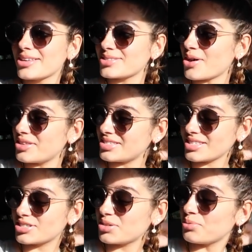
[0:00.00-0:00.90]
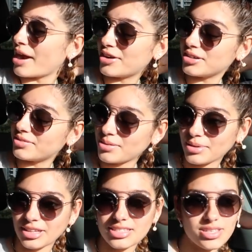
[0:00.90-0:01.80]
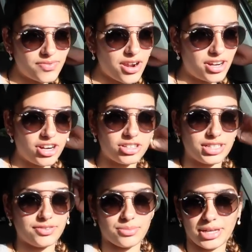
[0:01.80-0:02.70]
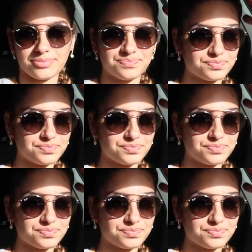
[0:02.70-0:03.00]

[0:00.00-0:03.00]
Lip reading: So this is good record for me. This is very early for me.